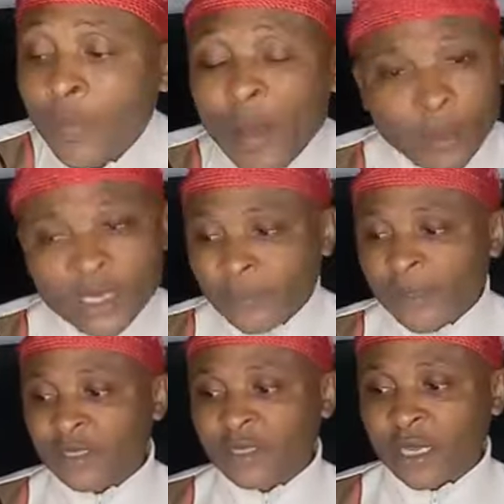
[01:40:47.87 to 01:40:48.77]
my brothers and
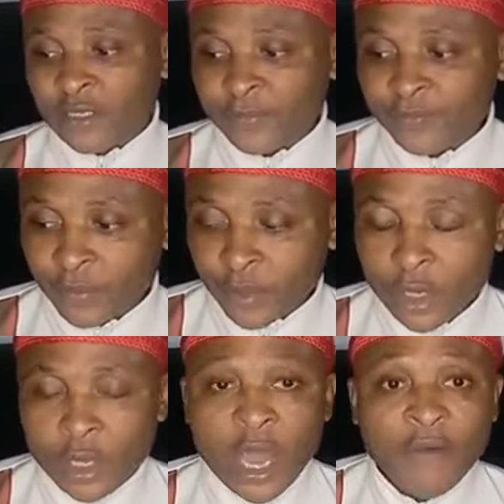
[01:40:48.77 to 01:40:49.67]
my sisters,
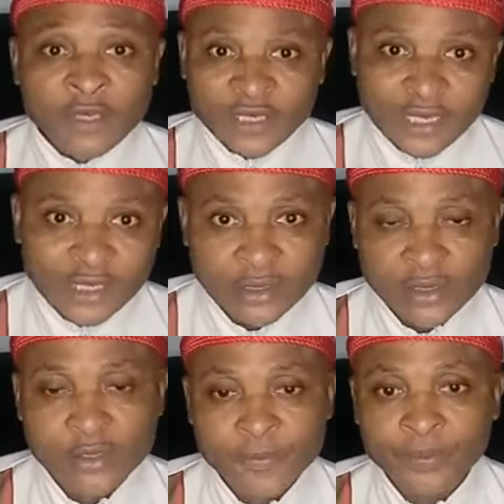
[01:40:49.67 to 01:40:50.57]
having said
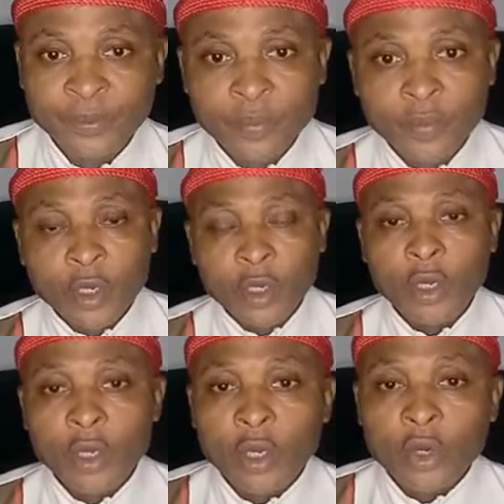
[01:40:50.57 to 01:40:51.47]
this,
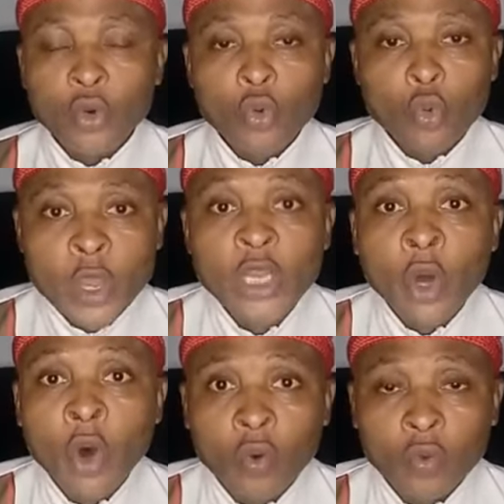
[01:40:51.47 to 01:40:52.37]
we
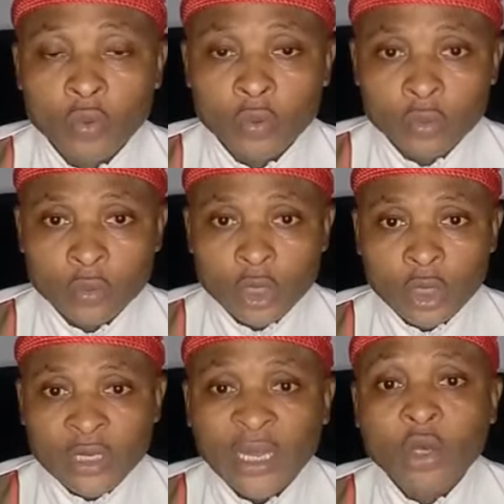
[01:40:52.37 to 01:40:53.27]
know
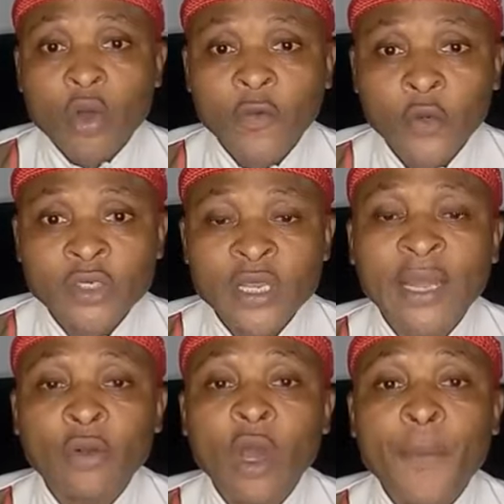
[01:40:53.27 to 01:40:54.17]
that the governors
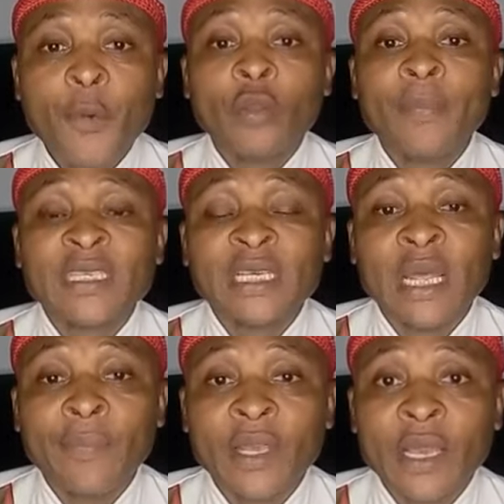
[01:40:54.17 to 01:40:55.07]
are not happy with Mazi
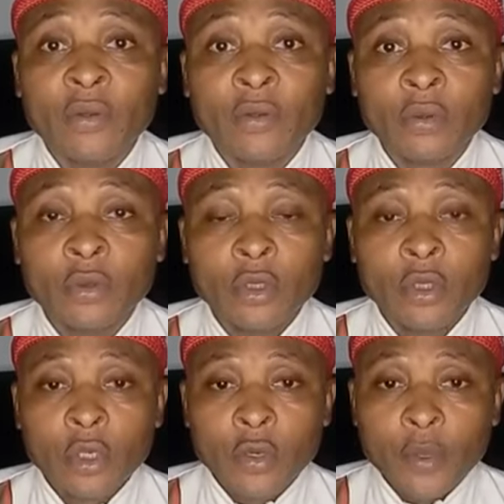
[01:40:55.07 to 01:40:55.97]
Nnamdi Kanu,
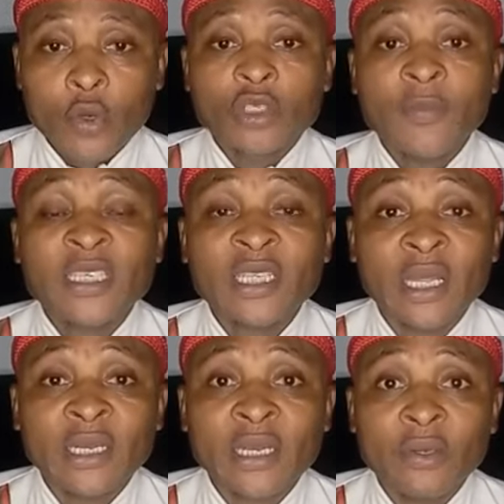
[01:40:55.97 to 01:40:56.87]
because Mazi
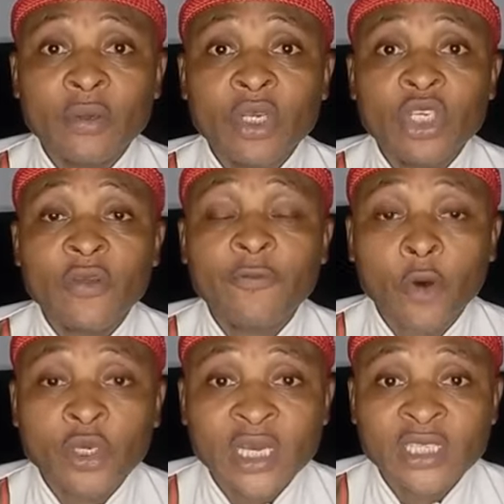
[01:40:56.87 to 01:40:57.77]
Nnamdi Kanu is the
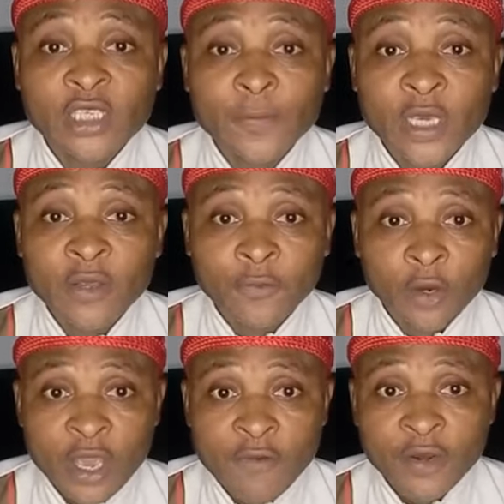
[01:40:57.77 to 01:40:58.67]
voice that is speaking
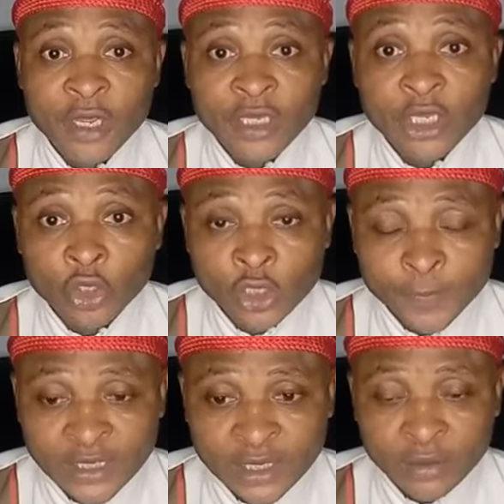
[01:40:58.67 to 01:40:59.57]
for every indigenous
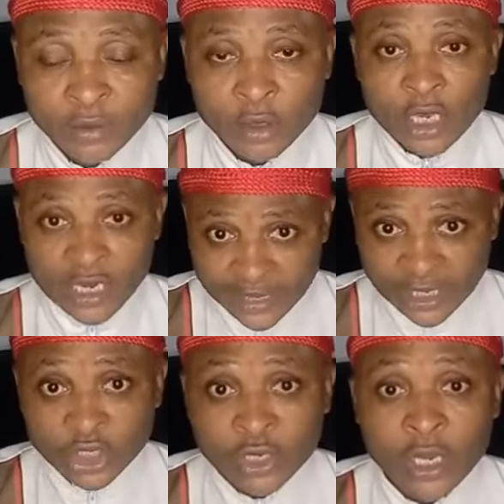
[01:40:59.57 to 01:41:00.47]
person in
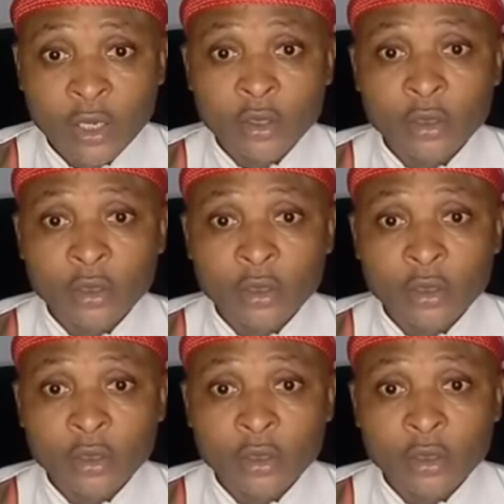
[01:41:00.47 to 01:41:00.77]
Nigeria,